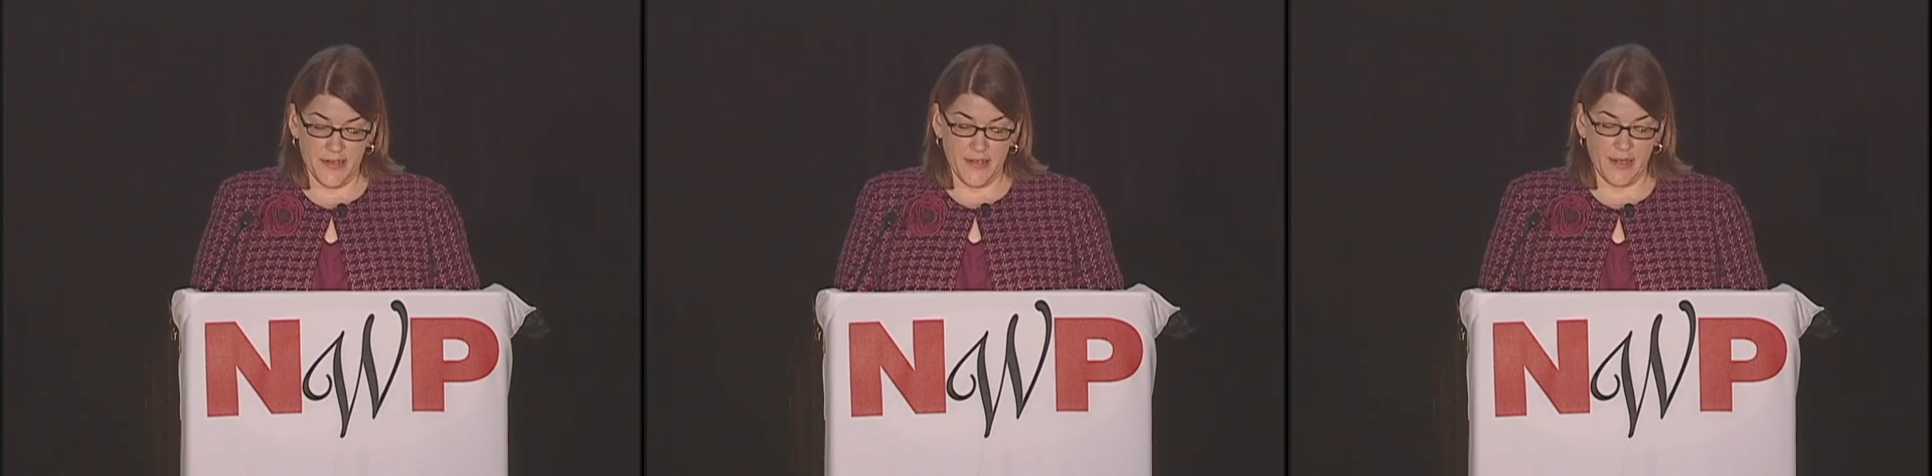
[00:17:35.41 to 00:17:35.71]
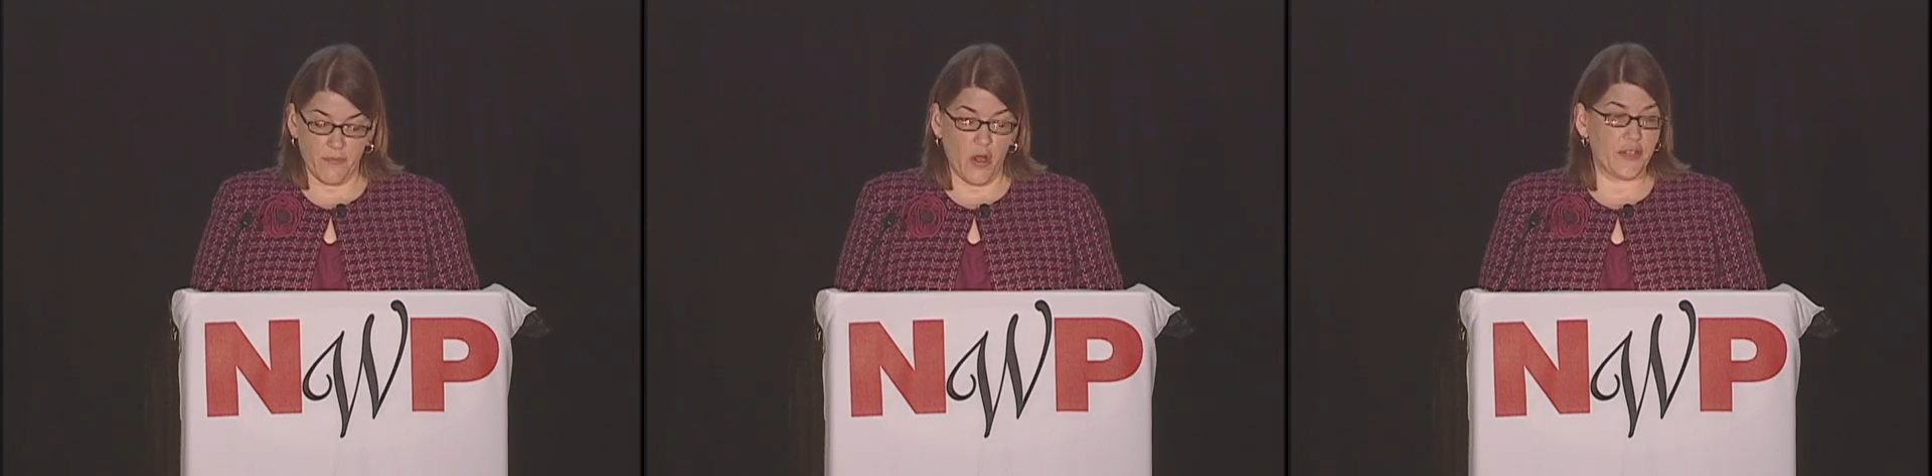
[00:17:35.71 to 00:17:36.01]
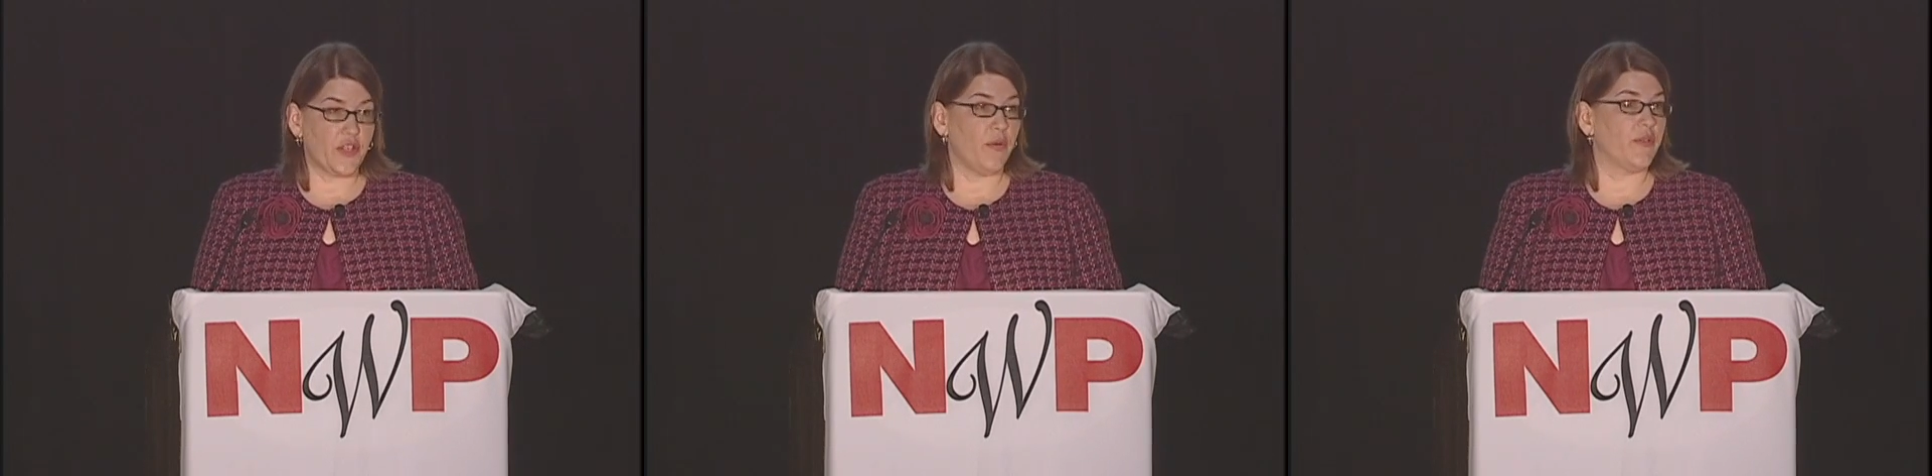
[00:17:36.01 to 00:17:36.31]
And Ron
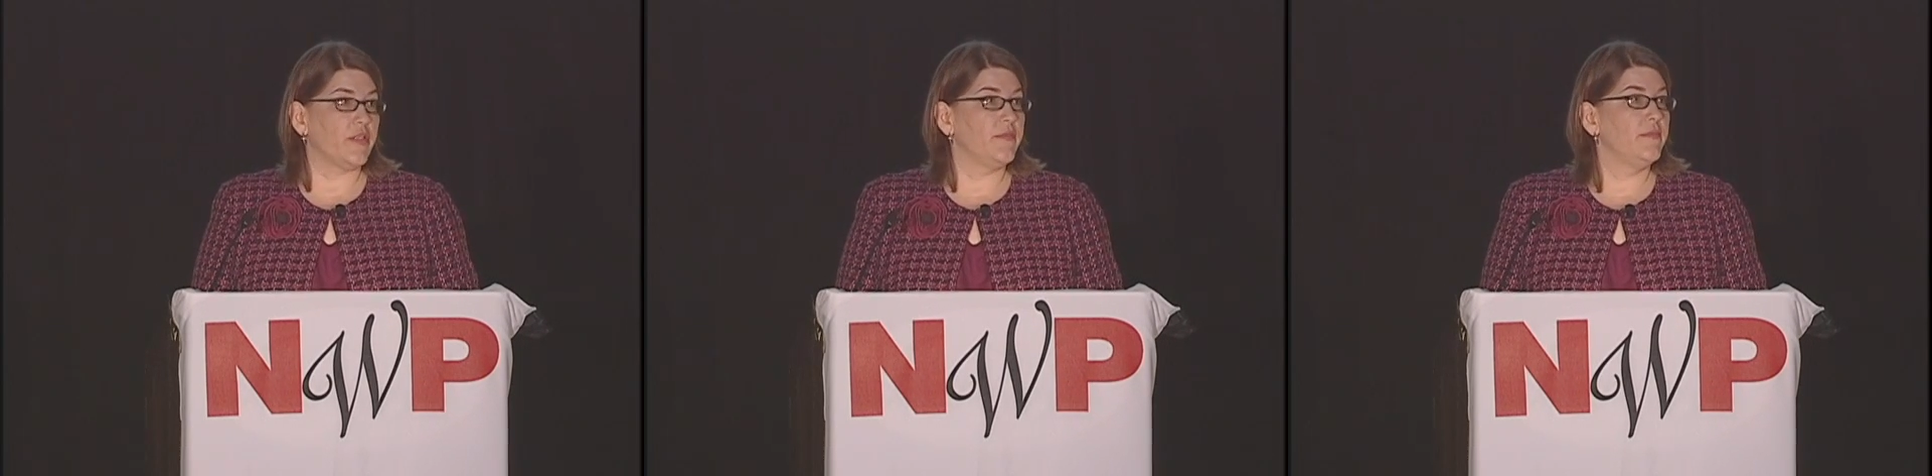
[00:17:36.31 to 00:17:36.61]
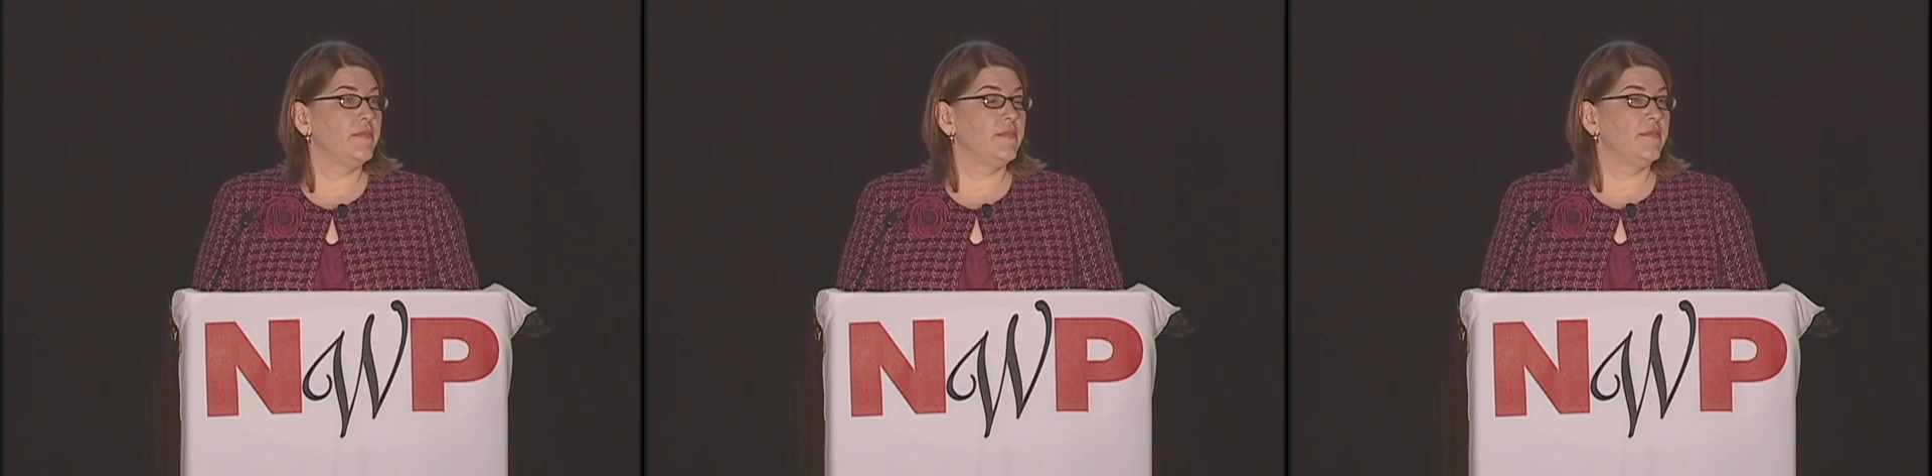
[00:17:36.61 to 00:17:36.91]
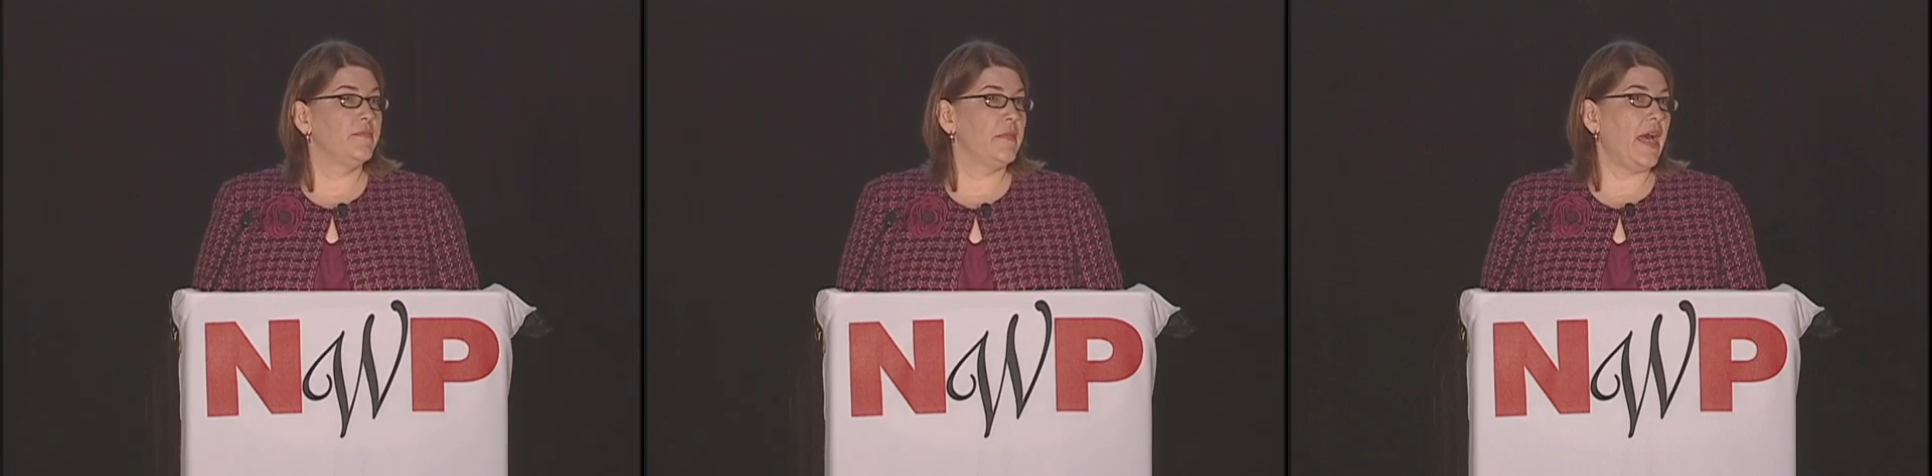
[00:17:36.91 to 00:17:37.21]
told her,
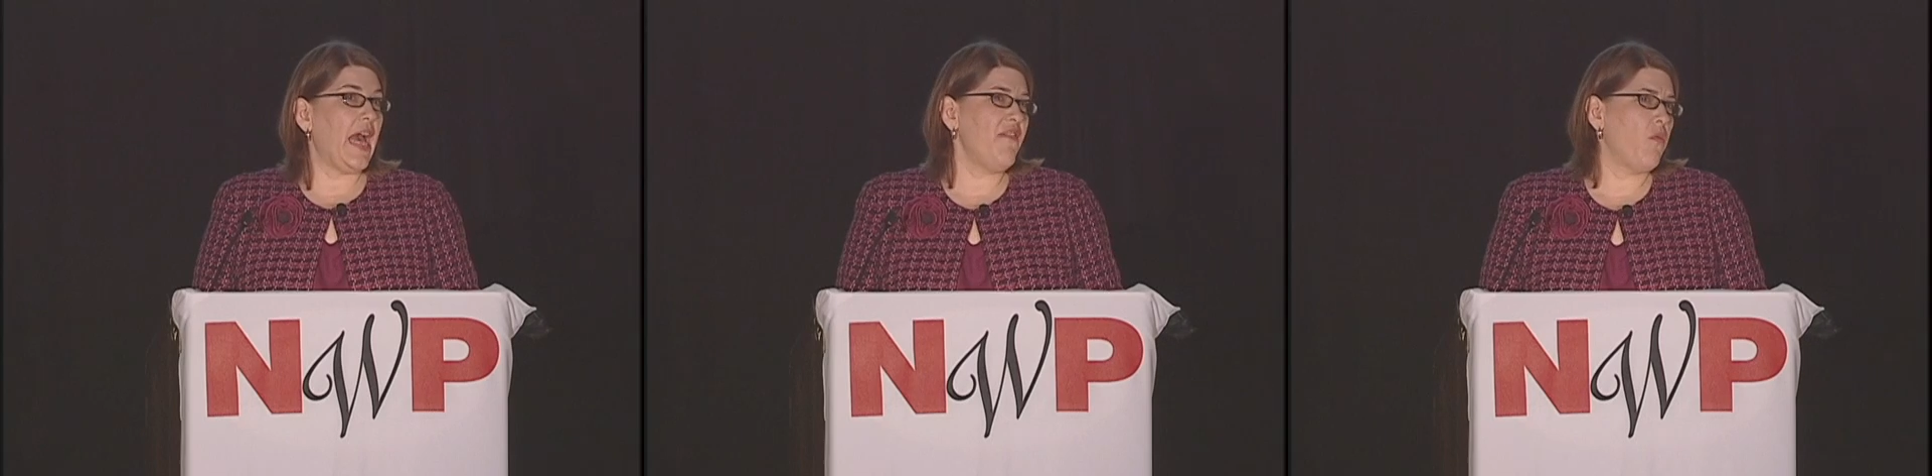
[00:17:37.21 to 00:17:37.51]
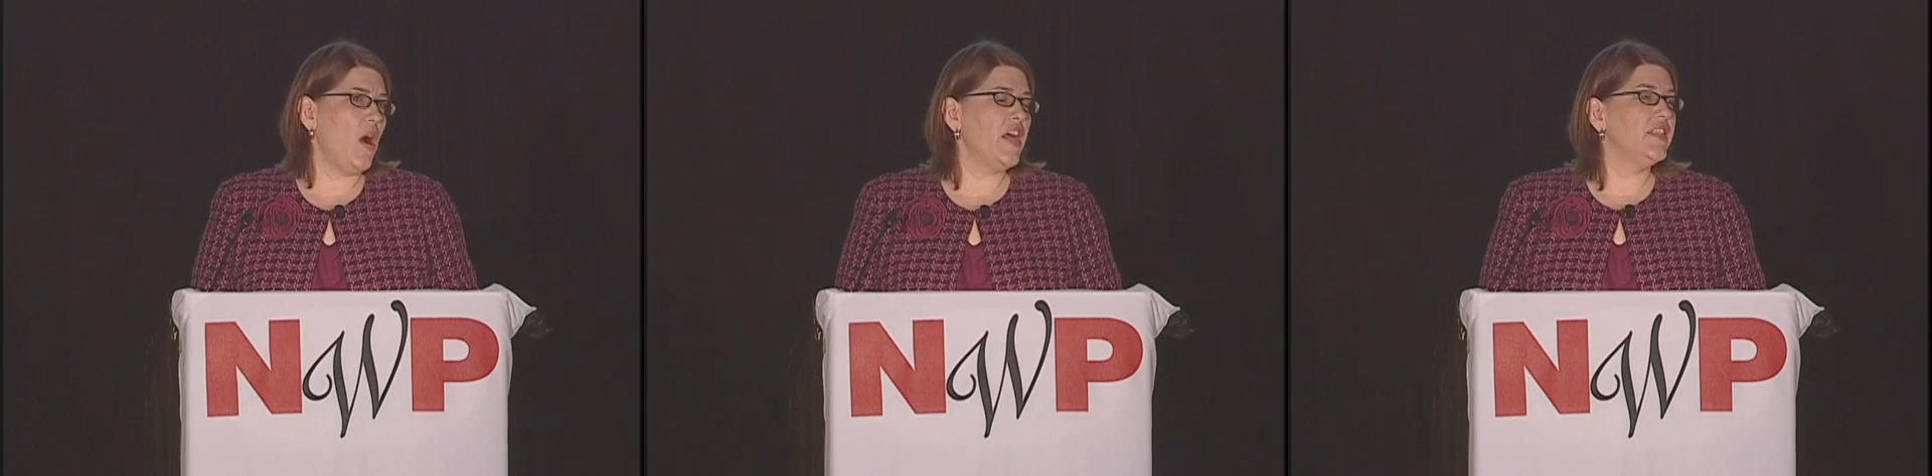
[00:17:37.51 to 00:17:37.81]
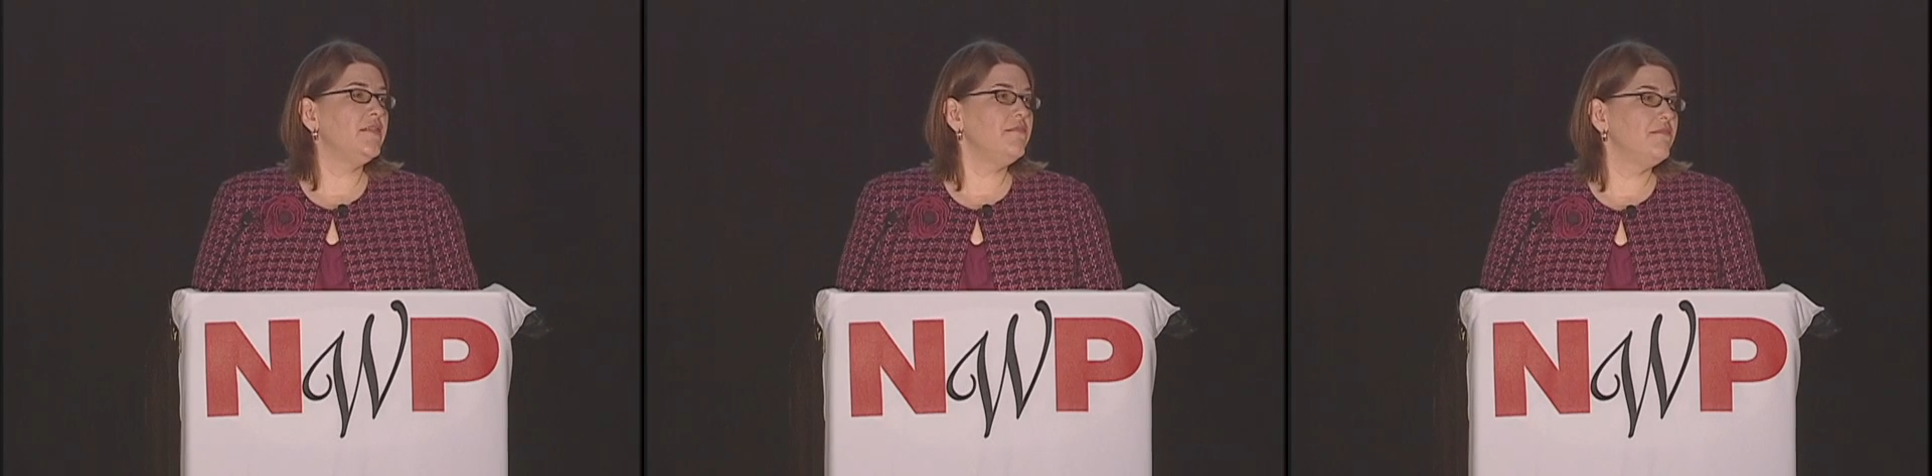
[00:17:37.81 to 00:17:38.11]
"I have one."